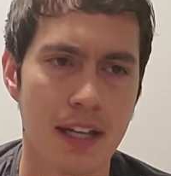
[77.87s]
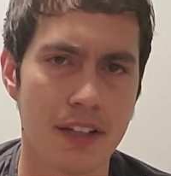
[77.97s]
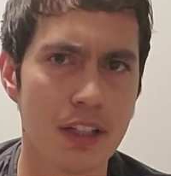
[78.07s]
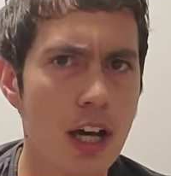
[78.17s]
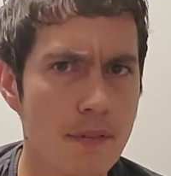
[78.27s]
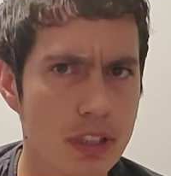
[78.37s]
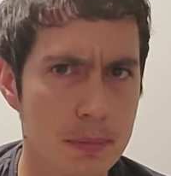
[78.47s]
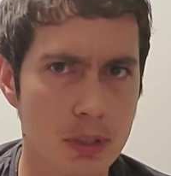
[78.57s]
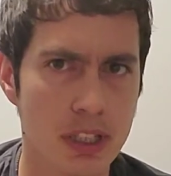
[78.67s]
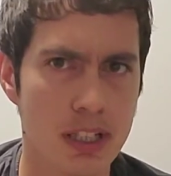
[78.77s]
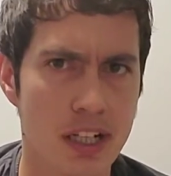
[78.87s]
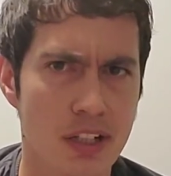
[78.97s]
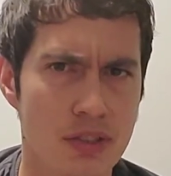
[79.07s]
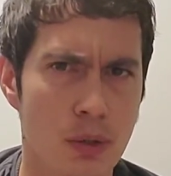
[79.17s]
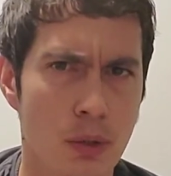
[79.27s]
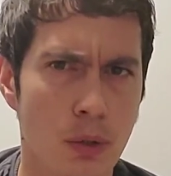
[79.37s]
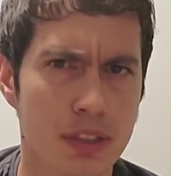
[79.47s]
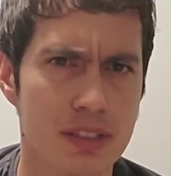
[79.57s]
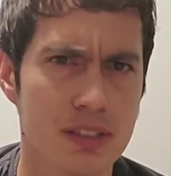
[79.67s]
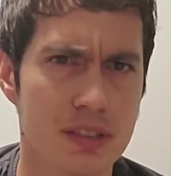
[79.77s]
And the coffee community as a whole
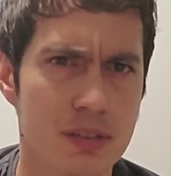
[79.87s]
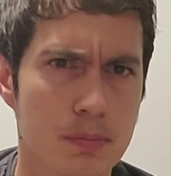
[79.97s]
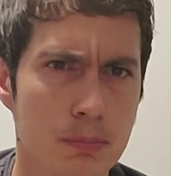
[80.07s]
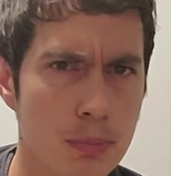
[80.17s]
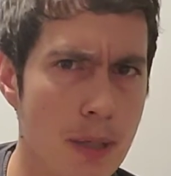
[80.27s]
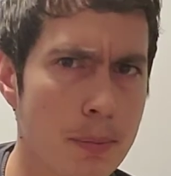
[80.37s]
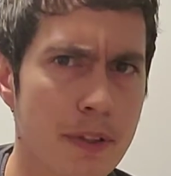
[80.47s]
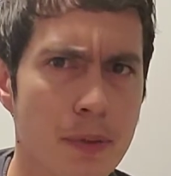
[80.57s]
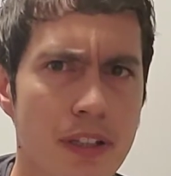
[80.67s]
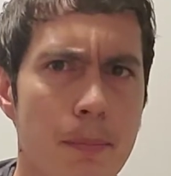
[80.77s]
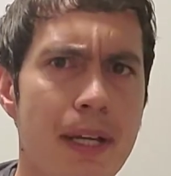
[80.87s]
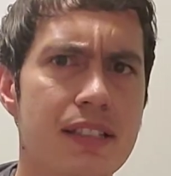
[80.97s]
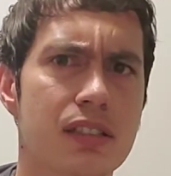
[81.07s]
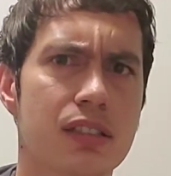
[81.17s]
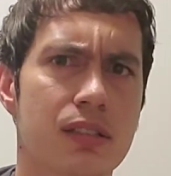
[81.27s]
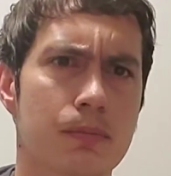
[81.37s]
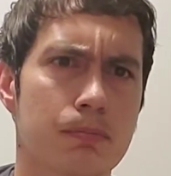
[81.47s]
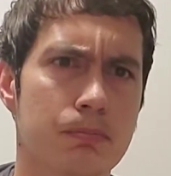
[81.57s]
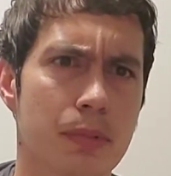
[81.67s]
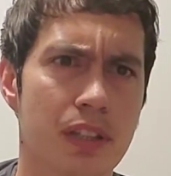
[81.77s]
is probably one of the best
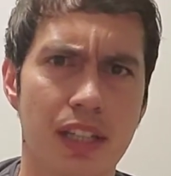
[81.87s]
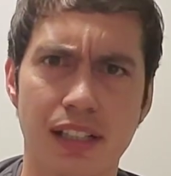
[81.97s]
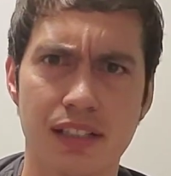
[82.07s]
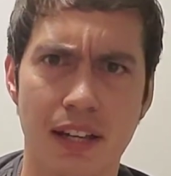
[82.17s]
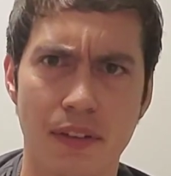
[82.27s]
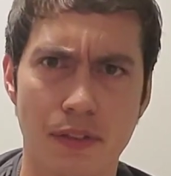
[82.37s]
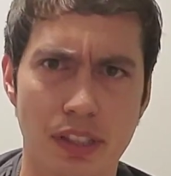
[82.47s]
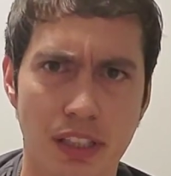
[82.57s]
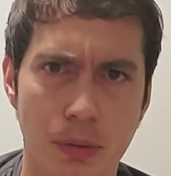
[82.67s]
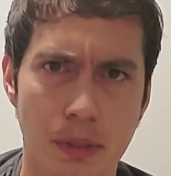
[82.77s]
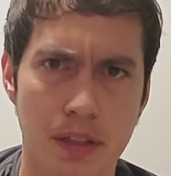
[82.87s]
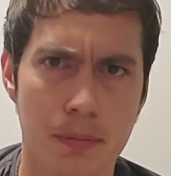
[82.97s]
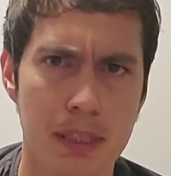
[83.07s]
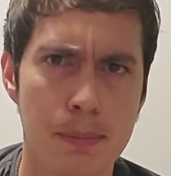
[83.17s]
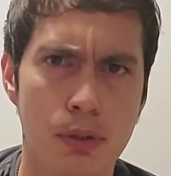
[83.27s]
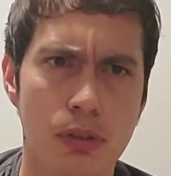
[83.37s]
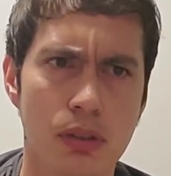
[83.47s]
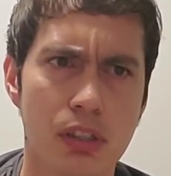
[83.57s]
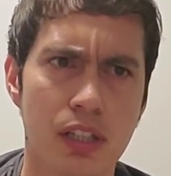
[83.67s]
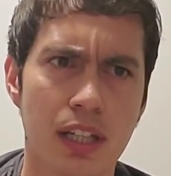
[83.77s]
things I've ever dealt with.
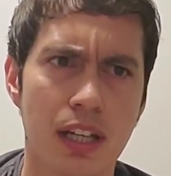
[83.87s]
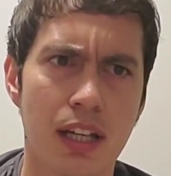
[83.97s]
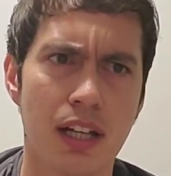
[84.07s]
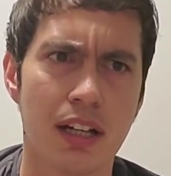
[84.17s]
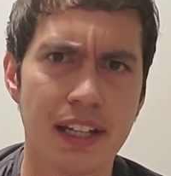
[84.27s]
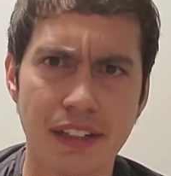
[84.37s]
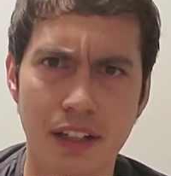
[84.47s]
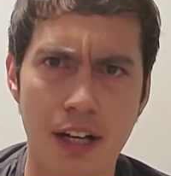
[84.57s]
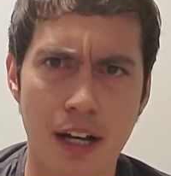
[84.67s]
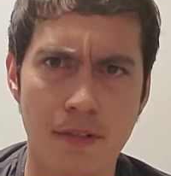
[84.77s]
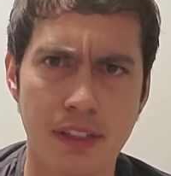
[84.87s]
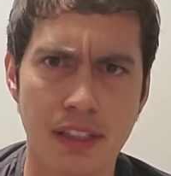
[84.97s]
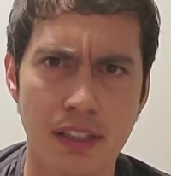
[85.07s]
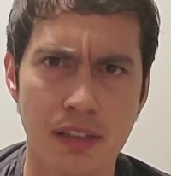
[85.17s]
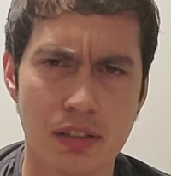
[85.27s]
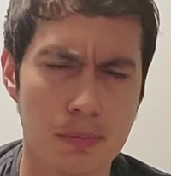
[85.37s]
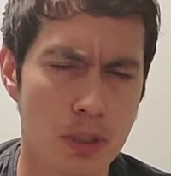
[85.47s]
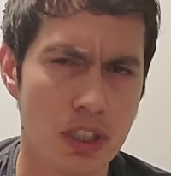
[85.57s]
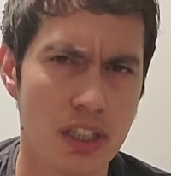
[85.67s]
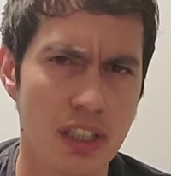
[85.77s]
People in the coffee
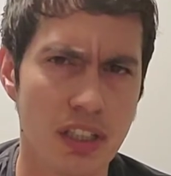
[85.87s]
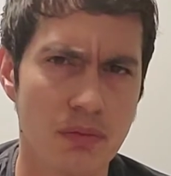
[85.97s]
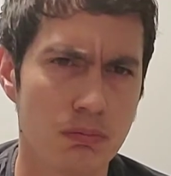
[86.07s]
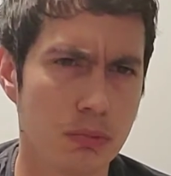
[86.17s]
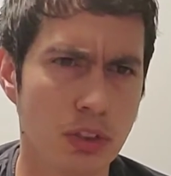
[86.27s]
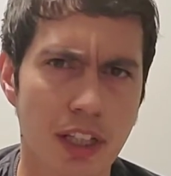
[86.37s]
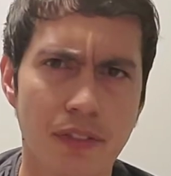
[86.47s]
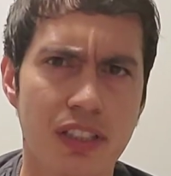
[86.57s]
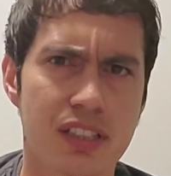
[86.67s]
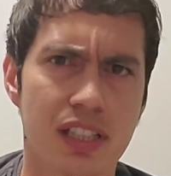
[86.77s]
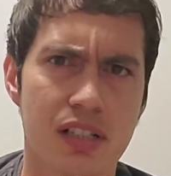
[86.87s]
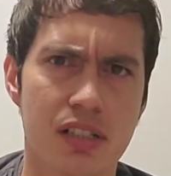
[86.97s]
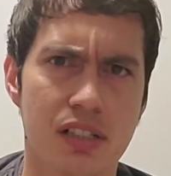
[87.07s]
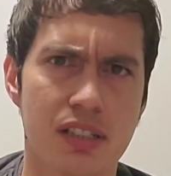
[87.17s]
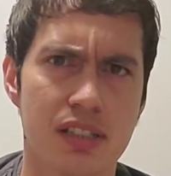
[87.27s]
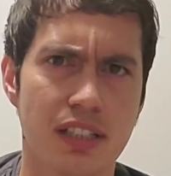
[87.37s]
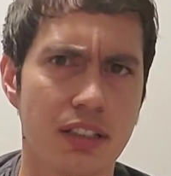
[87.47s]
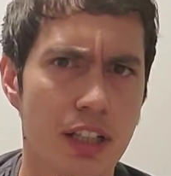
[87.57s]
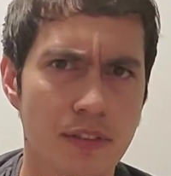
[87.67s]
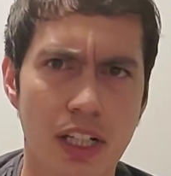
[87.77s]
community love discussions, they
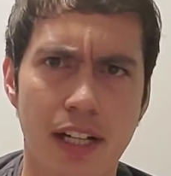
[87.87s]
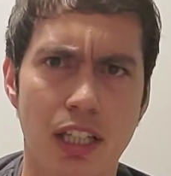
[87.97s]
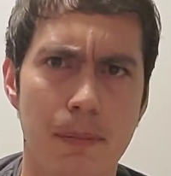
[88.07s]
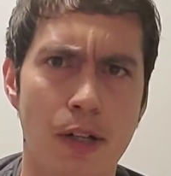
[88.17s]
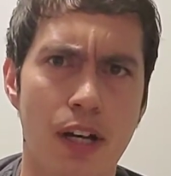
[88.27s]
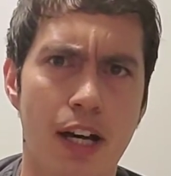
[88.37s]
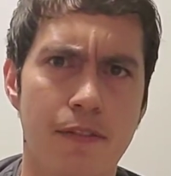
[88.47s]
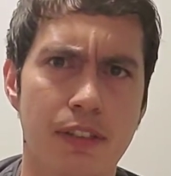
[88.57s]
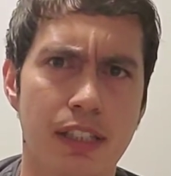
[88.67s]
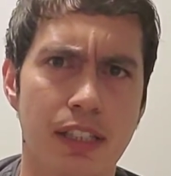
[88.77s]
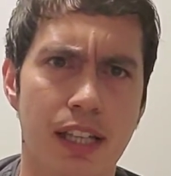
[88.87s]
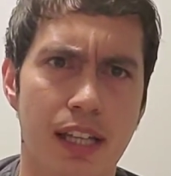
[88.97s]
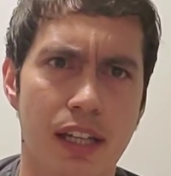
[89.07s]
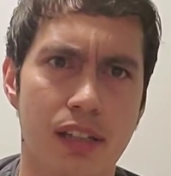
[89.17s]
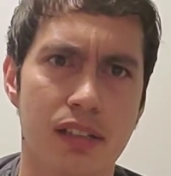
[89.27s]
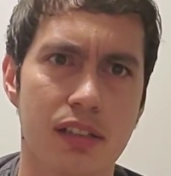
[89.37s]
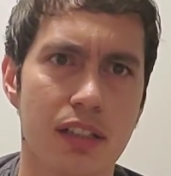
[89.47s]
love talking about coffee, and